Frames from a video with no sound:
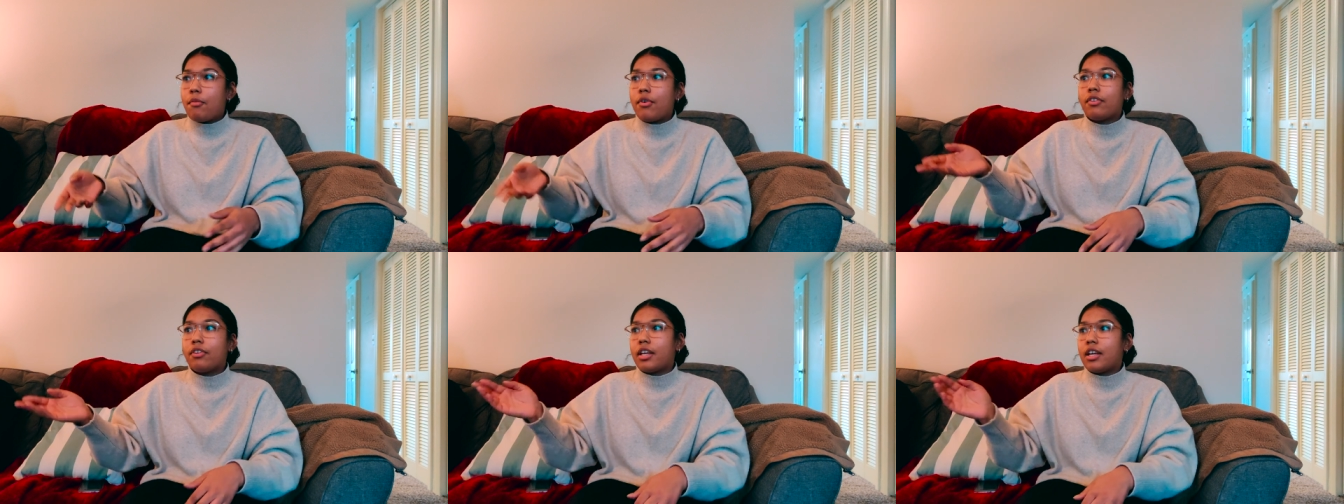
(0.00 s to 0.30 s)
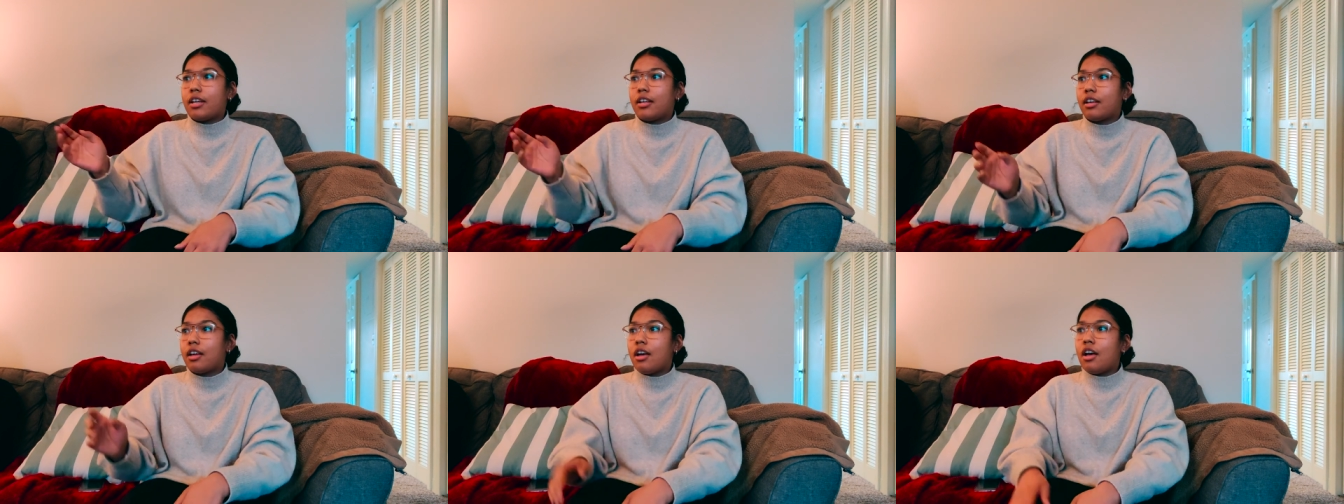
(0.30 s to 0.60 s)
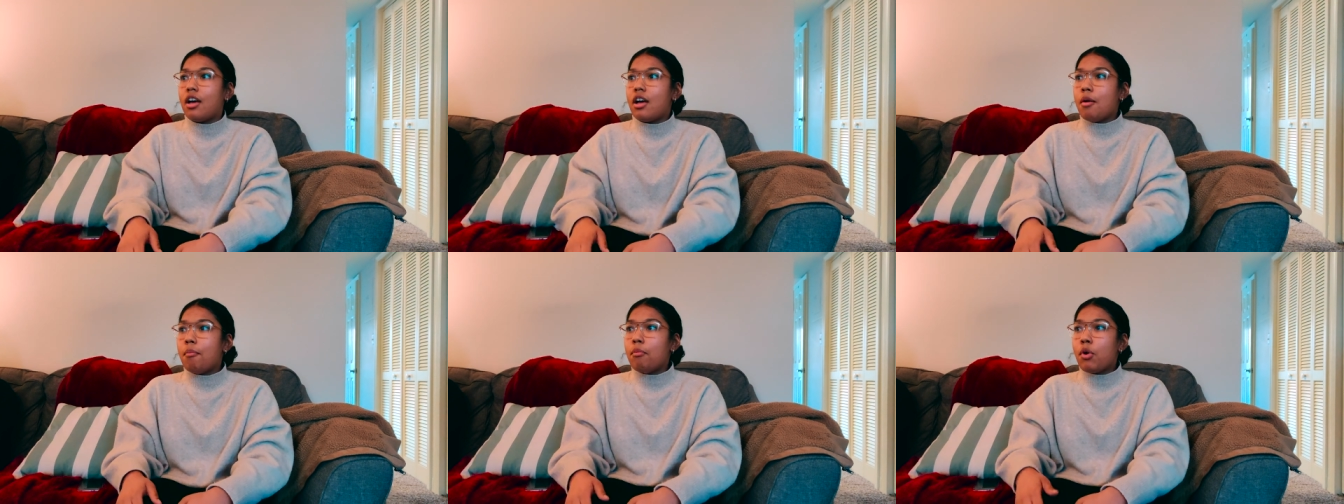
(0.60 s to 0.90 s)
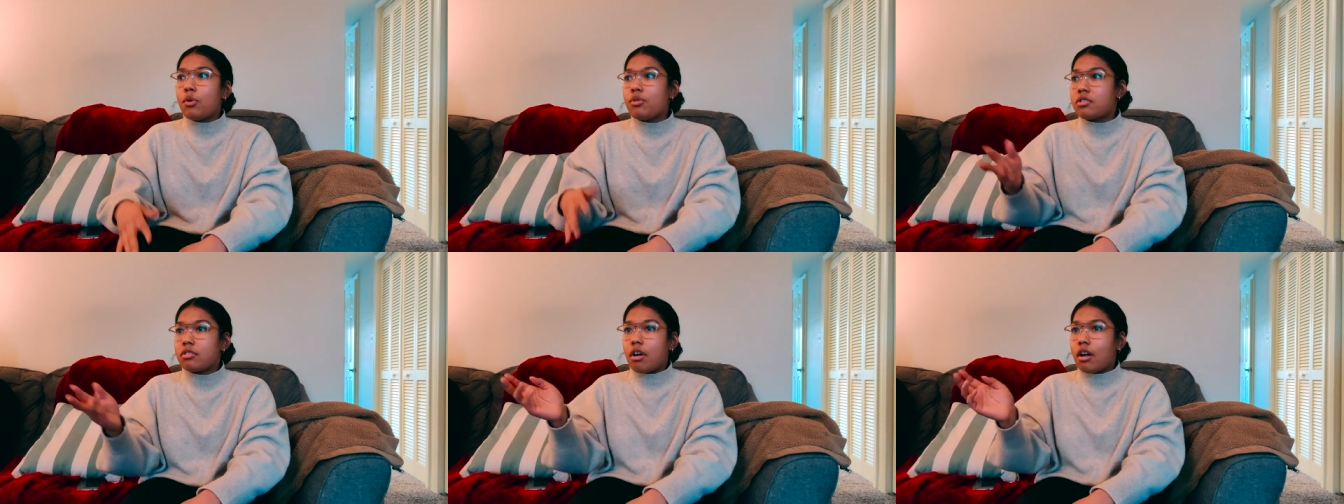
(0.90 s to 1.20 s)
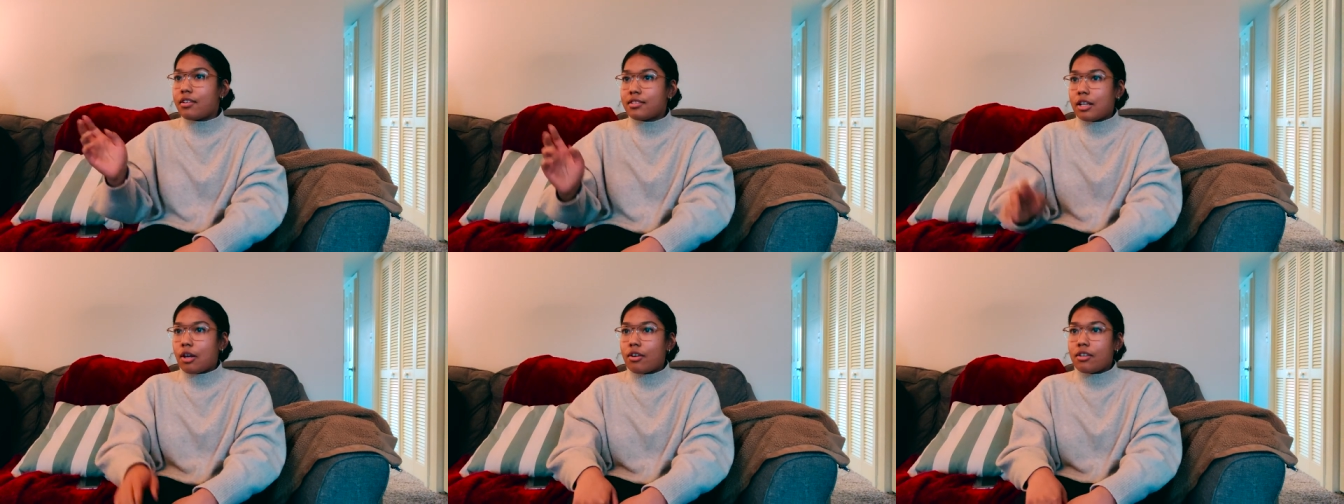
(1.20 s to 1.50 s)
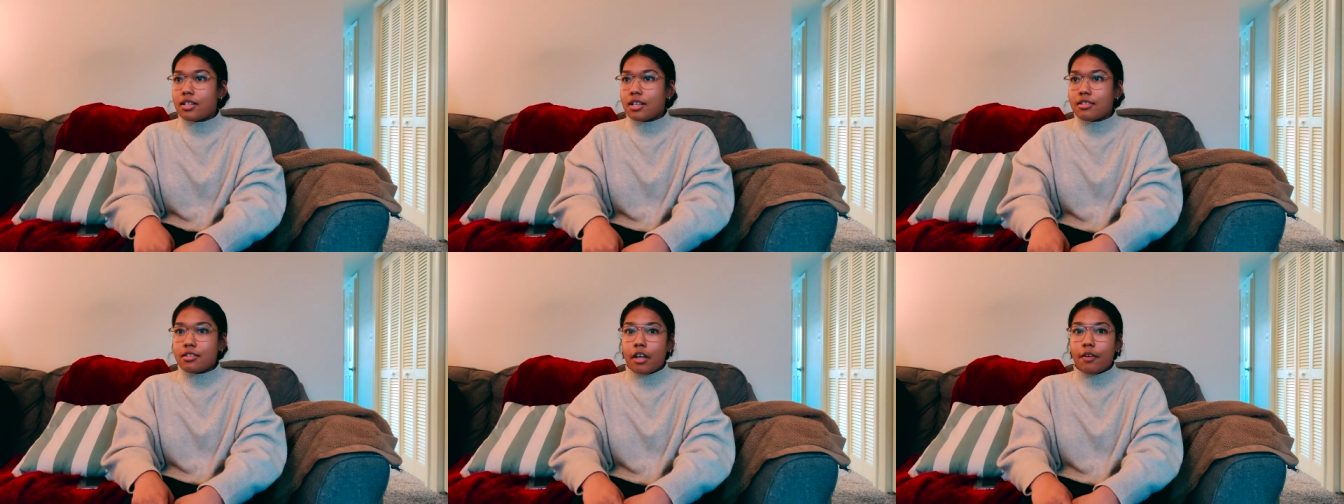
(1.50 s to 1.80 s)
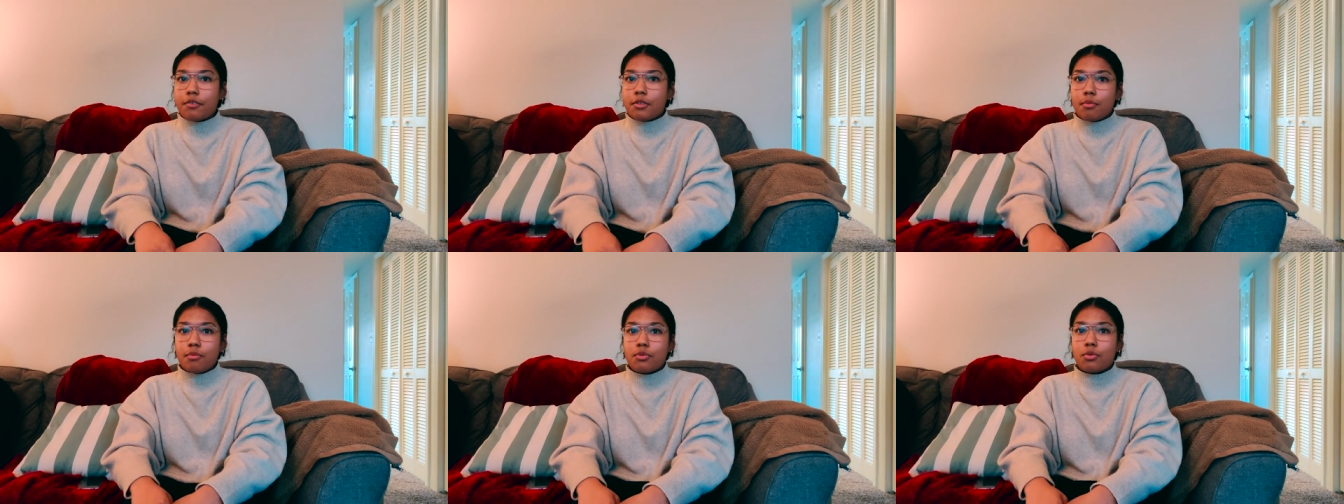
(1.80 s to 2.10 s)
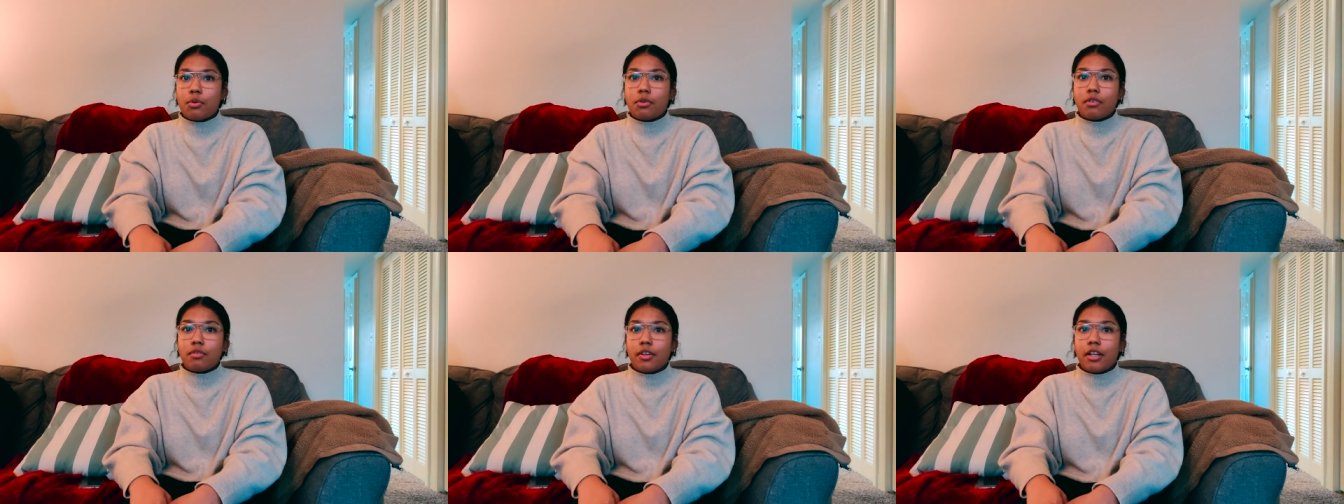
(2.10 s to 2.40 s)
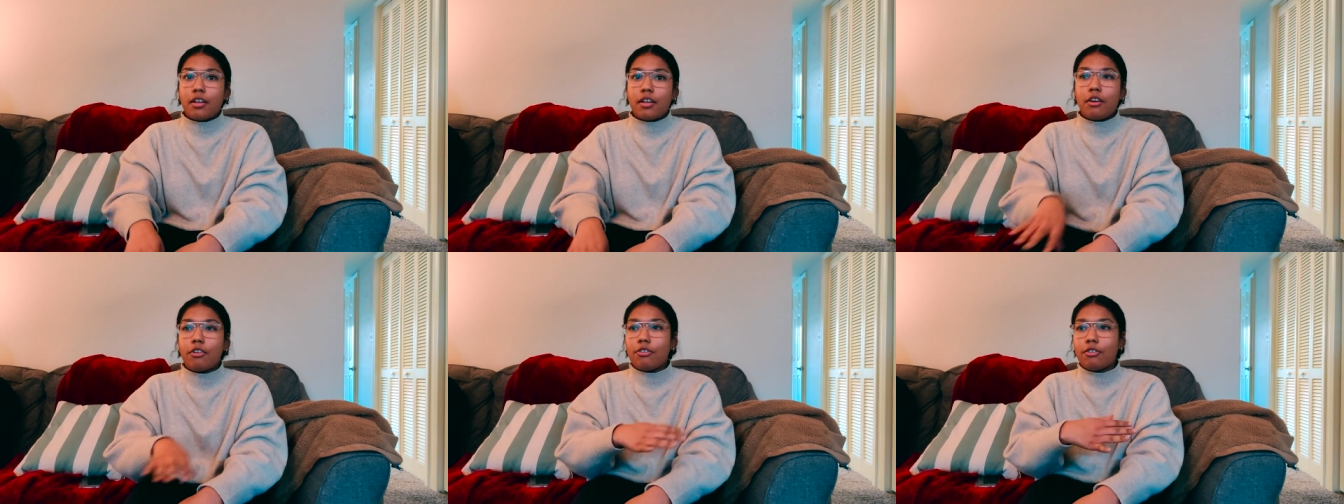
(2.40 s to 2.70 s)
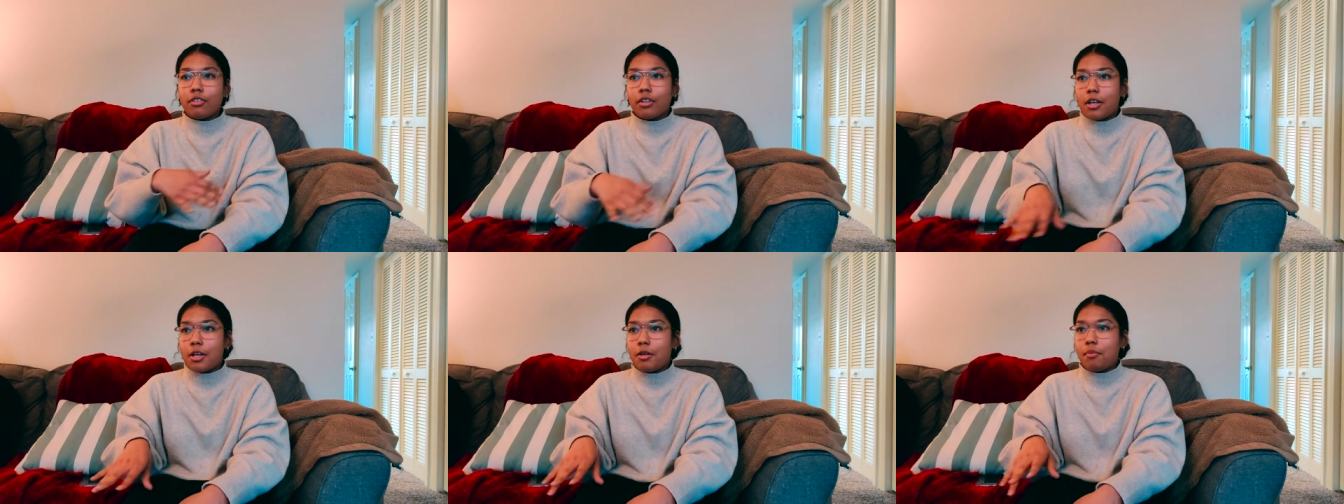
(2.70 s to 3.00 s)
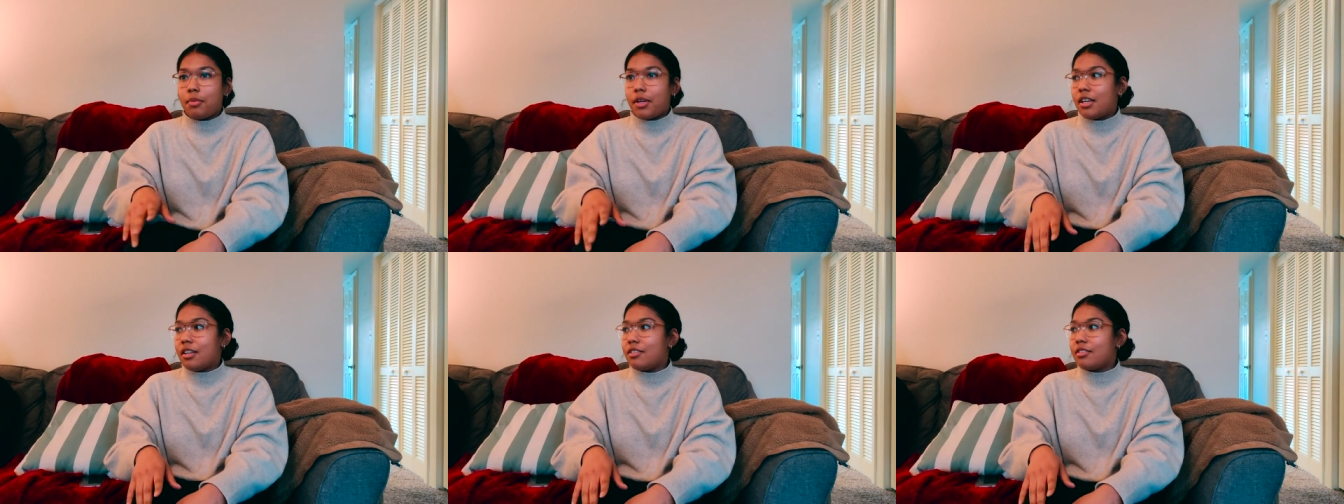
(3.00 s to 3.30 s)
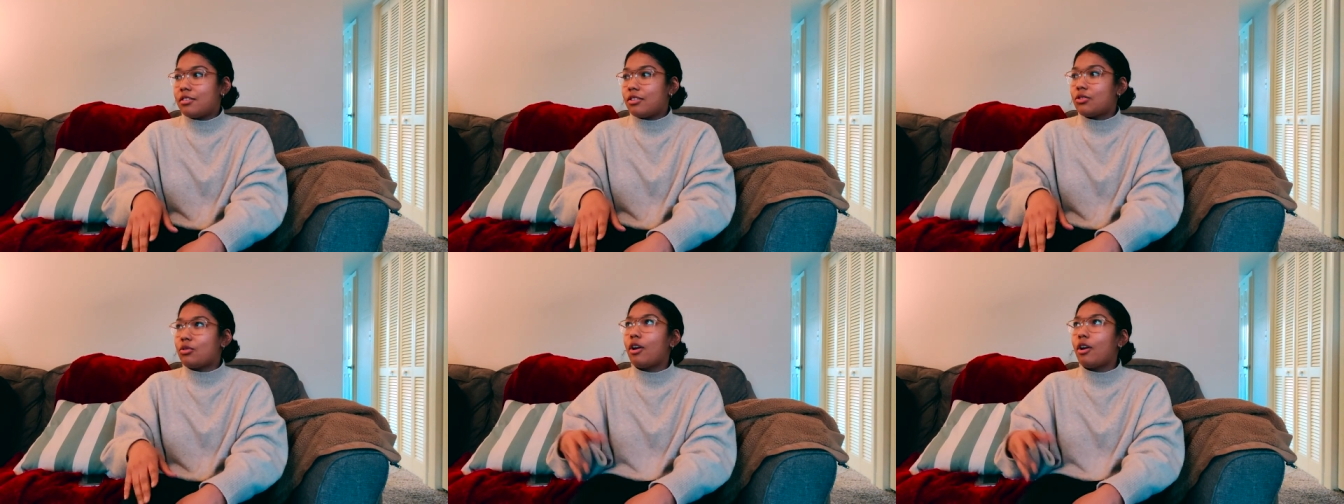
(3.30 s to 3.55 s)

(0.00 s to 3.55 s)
But like most songs nowadays have some sort of like underlying bass.